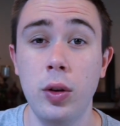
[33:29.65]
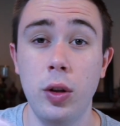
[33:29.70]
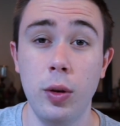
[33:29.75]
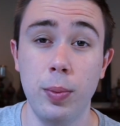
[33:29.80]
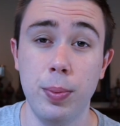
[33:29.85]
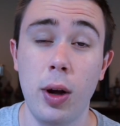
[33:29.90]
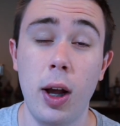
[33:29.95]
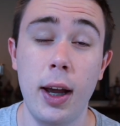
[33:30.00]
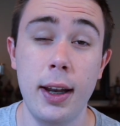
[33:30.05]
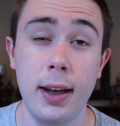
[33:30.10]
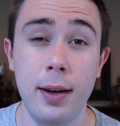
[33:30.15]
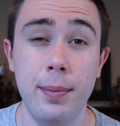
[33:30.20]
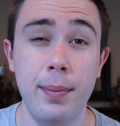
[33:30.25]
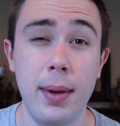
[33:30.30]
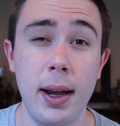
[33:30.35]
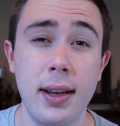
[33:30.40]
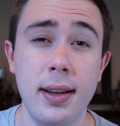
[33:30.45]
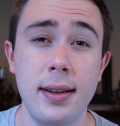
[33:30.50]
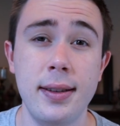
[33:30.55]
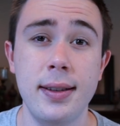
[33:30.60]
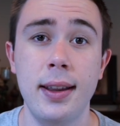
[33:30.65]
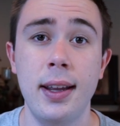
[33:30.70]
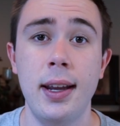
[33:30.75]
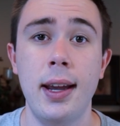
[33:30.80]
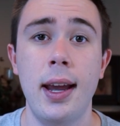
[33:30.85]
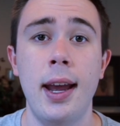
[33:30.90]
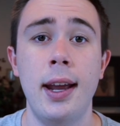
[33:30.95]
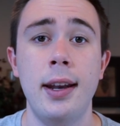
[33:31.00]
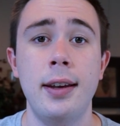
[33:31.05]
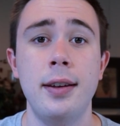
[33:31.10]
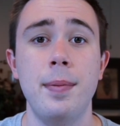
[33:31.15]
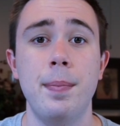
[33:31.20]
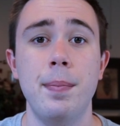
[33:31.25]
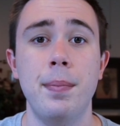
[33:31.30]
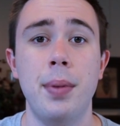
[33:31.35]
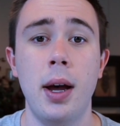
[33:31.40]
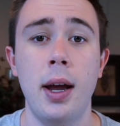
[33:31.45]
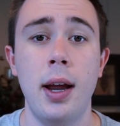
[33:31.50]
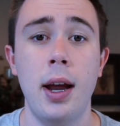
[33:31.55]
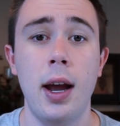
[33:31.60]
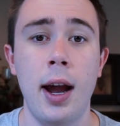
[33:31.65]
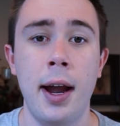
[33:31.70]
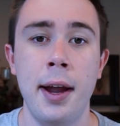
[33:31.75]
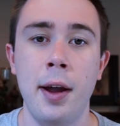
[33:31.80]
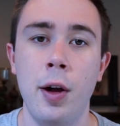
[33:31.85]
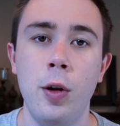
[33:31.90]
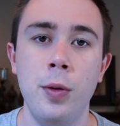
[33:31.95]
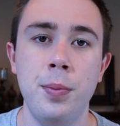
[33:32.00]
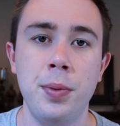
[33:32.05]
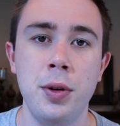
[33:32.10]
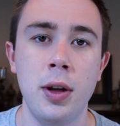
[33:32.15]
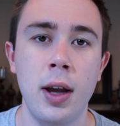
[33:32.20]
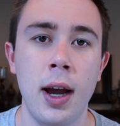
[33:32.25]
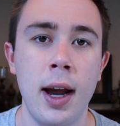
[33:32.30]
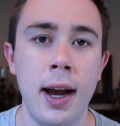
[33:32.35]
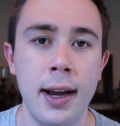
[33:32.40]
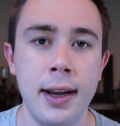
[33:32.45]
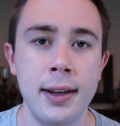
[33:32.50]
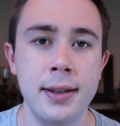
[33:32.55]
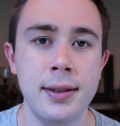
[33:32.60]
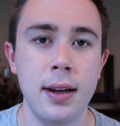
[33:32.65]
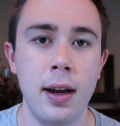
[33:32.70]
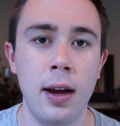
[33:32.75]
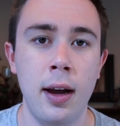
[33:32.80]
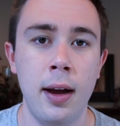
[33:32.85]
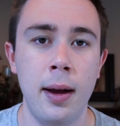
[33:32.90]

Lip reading: You probably didn't make it to the end, but I hope you guys